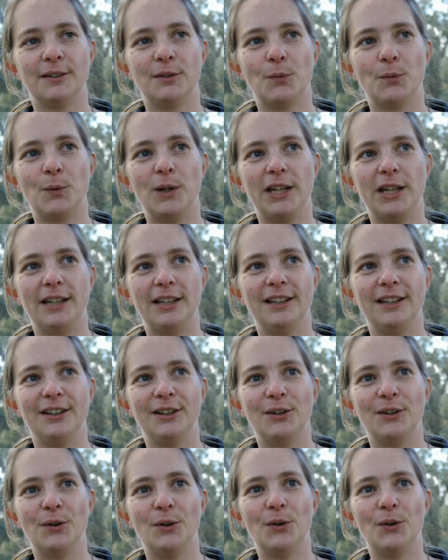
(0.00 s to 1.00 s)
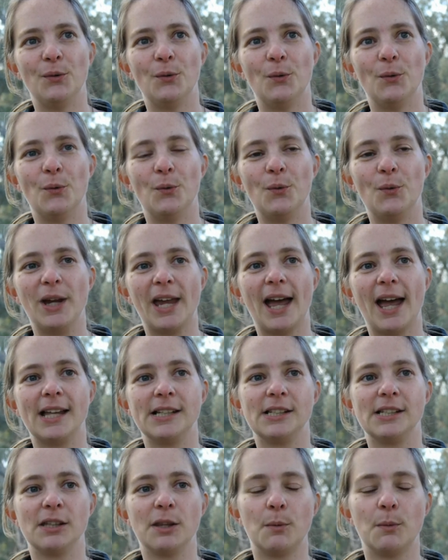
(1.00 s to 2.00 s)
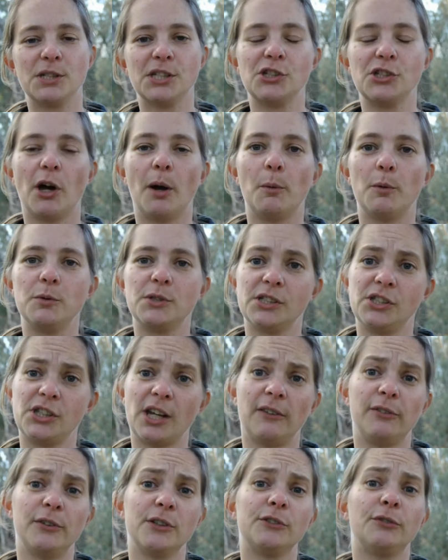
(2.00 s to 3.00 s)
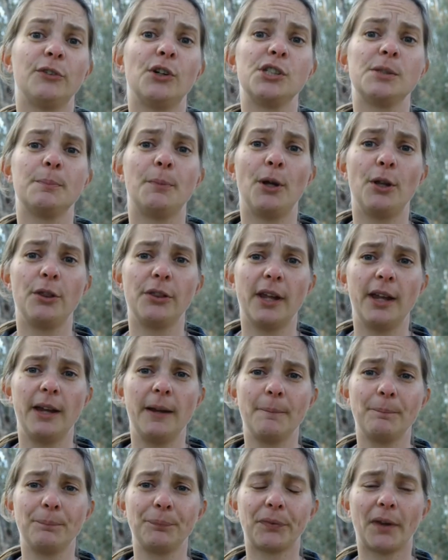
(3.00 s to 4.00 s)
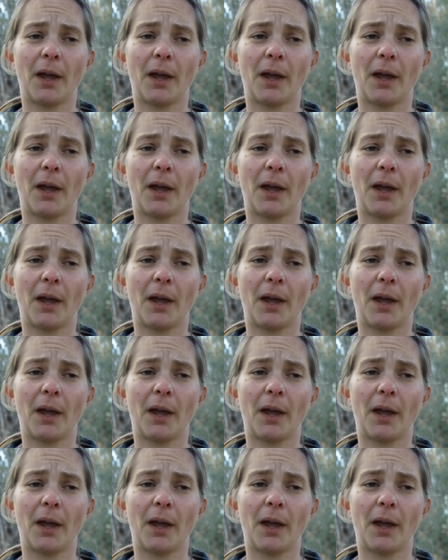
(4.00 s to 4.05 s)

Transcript: was a time, it was at Jennifer's first birthday,